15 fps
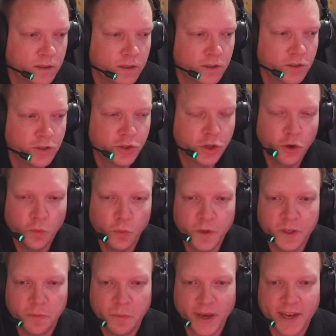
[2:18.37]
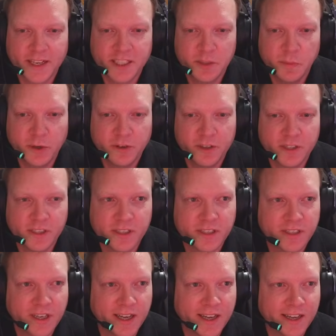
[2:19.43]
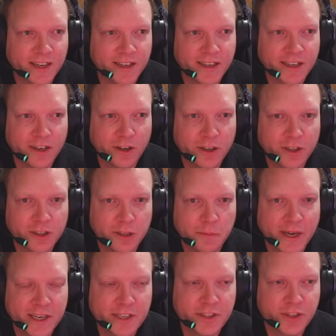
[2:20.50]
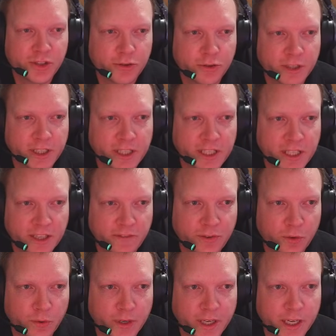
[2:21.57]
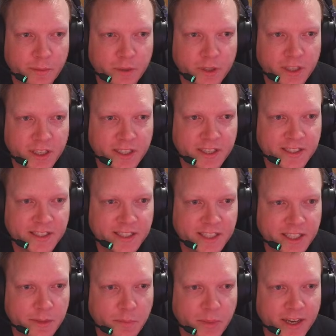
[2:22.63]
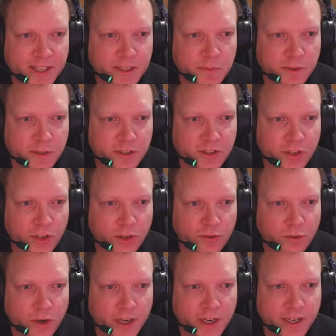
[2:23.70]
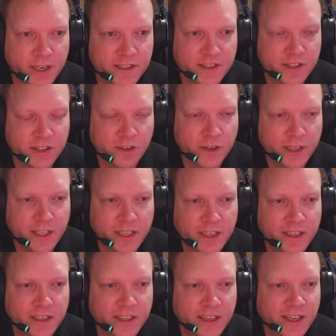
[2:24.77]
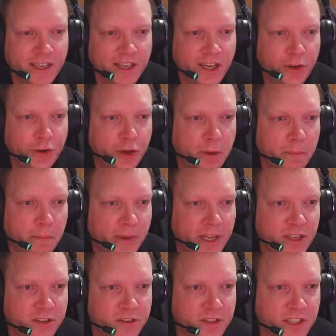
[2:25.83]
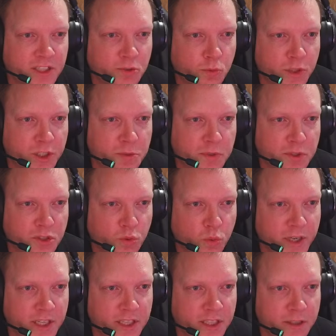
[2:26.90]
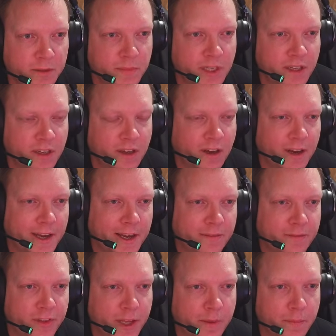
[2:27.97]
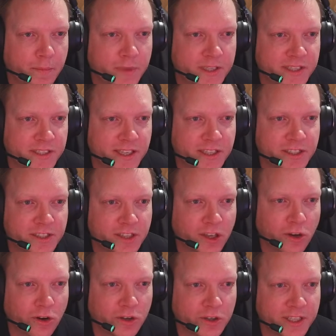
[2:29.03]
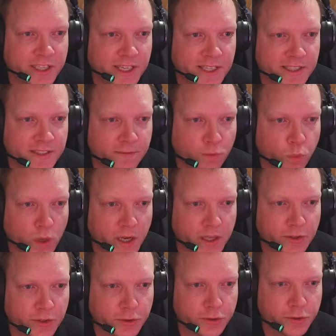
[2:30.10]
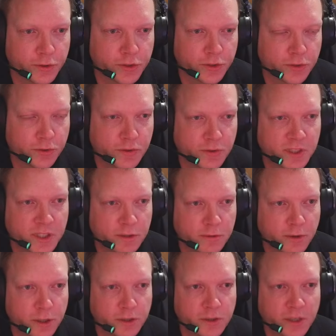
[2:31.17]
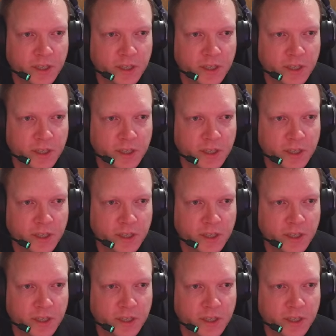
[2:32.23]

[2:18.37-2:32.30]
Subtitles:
So with Pack Spirits, on the main screen, if you enable it, you can see your pack spirits on the right hand side here, and you can manually switch between them. I have them set to the hotkeys of 1 through to 0,